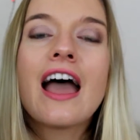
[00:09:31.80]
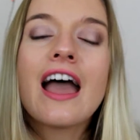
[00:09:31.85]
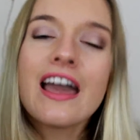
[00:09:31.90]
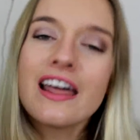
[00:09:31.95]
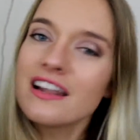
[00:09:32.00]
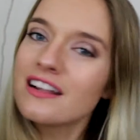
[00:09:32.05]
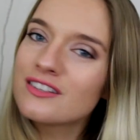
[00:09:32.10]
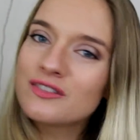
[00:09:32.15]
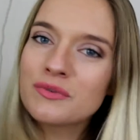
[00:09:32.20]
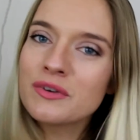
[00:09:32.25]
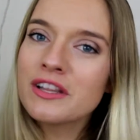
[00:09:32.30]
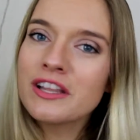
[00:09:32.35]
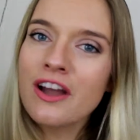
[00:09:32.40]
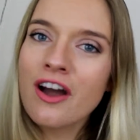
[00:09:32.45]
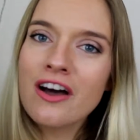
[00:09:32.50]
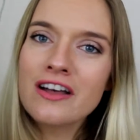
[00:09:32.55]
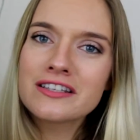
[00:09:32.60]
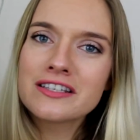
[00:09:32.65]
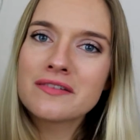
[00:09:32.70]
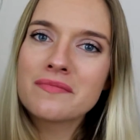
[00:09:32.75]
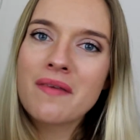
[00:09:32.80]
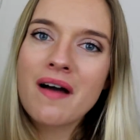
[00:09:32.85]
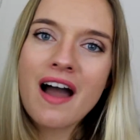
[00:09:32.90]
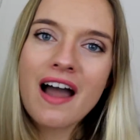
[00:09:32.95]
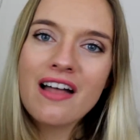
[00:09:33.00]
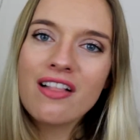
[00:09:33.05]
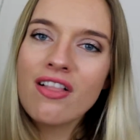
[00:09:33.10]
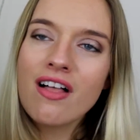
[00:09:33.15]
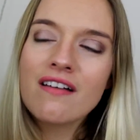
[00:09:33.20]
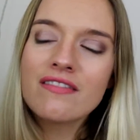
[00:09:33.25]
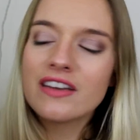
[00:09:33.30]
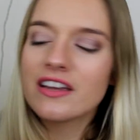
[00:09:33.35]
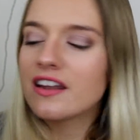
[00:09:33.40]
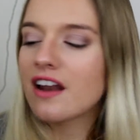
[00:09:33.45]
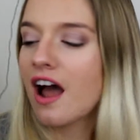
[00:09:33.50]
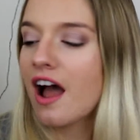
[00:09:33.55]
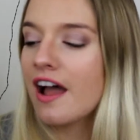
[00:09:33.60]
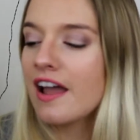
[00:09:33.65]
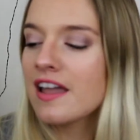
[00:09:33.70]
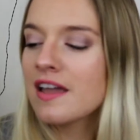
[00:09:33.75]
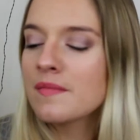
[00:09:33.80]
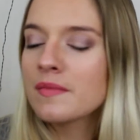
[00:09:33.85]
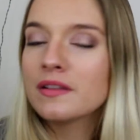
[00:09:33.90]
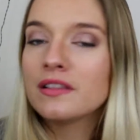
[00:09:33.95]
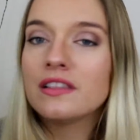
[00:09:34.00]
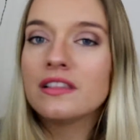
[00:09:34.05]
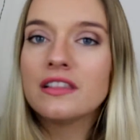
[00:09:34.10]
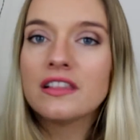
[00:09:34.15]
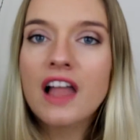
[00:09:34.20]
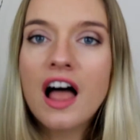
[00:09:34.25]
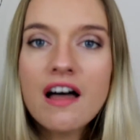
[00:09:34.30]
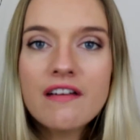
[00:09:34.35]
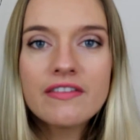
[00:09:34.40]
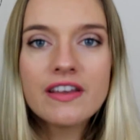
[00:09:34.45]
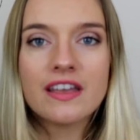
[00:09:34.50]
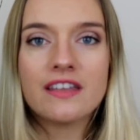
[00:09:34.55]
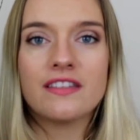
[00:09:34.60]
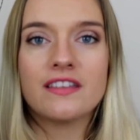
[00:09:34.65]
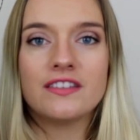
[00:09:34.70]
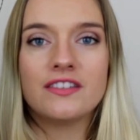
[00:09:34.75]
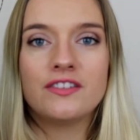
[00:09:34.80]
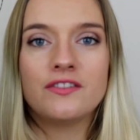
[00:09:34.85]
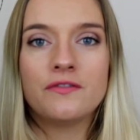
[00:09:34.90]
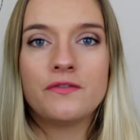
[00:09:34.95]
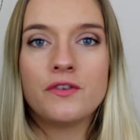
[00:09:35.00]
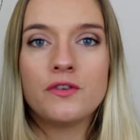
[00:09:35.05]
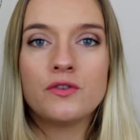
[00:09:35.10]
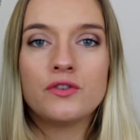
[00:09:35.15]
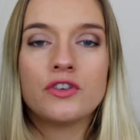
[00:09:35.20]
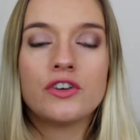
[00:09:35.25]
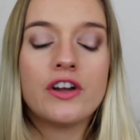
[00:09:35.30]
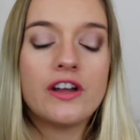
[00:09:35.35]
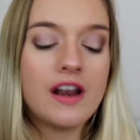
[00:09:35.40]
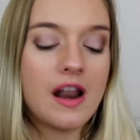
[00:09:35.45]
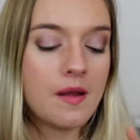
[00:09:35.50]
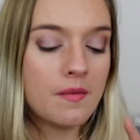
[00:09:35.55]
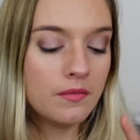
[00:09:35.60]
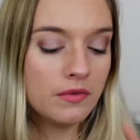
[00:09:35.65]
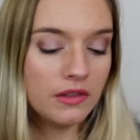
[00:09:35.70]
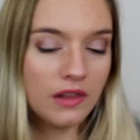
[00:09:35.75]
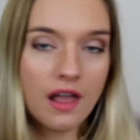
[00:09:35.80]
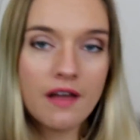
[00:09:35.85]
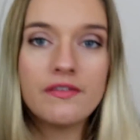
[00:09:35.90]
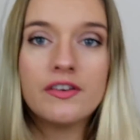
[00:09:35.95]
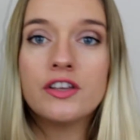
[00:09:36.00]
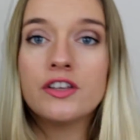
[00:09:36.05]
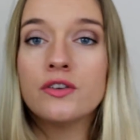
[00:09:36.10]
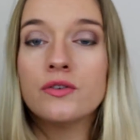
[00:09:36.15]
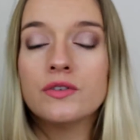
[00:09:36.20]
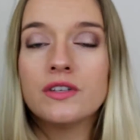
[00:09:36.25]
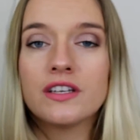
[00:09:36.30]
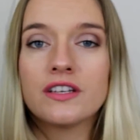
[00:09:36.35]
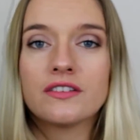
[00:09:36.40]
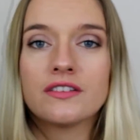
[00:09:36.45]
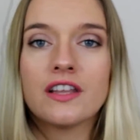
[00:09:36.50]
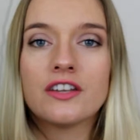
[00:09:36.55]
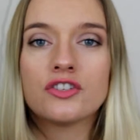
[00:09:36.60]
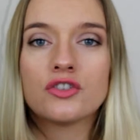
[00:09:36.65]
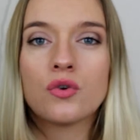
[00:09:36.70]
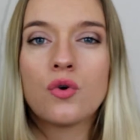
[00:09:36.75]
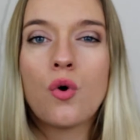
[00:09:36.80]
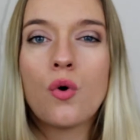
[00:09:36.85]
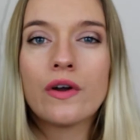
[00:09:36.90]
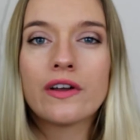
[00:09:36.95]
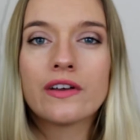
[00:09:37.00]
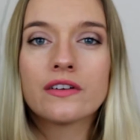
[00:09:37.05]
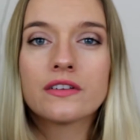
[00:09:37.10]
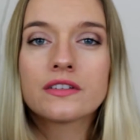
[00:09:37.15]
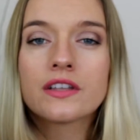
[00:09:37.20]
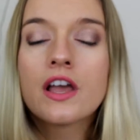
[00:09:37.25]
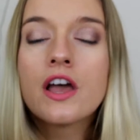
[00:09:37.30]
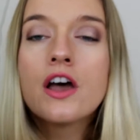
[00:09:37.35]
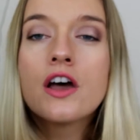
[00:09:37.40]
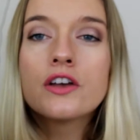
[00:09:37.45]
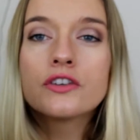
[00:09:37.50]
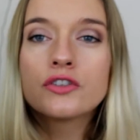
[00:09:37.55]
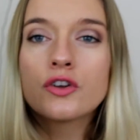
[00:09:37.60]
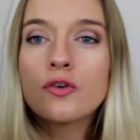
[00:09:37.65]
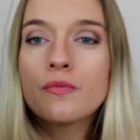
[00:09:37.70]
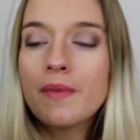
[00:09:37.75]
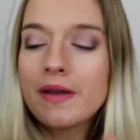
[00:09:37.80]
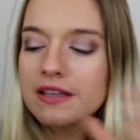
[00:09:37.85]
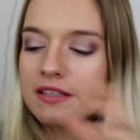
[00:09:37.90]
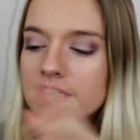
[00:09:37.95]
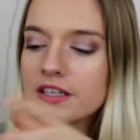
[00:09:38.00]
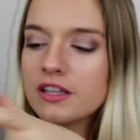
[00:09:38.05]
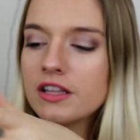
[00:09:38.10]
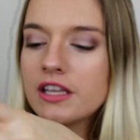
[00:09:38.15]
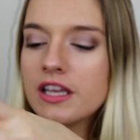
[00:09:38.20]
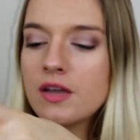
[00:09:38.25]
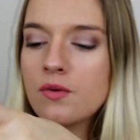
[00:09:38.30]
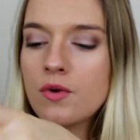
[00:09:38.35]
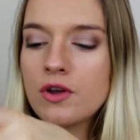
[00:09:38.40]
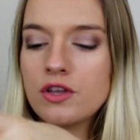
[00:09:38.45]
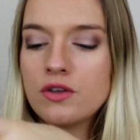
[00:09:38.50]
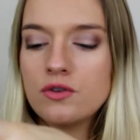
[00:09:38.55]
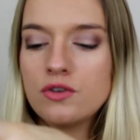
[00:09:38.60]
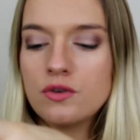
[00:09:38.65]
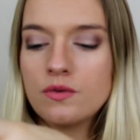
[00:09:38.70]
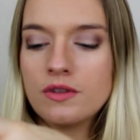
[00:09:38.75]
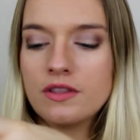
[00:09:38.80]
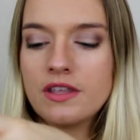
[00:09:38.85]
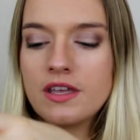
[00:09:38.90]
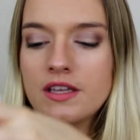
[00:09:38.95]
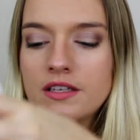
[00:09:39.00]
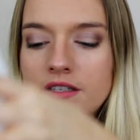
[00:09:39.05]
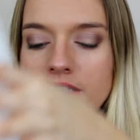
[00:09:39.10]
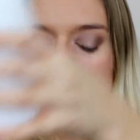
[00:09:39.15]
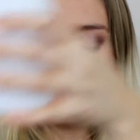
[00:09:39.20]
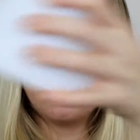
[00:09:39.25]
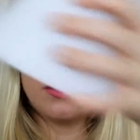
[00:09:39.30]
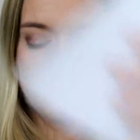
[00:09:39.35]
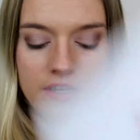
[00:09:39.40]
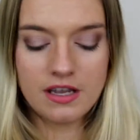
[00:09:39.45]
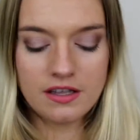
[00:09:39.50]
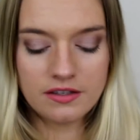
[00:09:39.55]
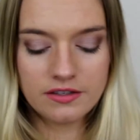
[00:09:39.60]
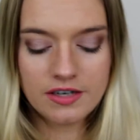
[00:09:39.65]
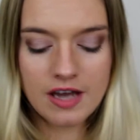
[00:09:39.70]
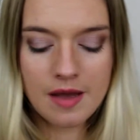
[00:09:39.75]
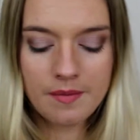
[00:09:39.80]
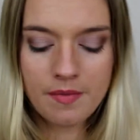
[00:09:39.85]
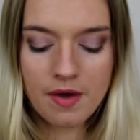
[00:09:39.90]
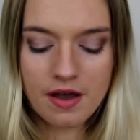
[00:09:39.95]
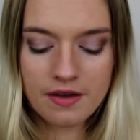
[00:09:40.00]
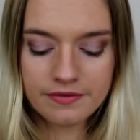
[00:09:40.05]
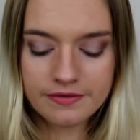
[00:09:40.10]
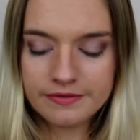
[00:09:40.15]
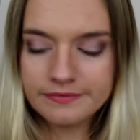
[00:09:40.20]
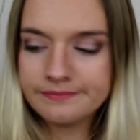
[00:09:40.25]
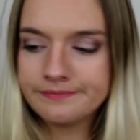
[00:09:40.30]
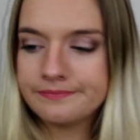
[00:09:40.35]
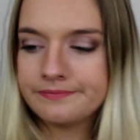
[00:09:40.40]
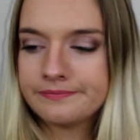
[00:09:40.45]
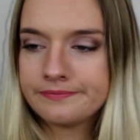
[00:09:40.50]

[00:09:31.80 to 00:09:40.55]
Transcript: and it's really awesome. I love it. I am loving this diffuser, and I'm loving using essential oils. So basically what you do with this is you take the top off,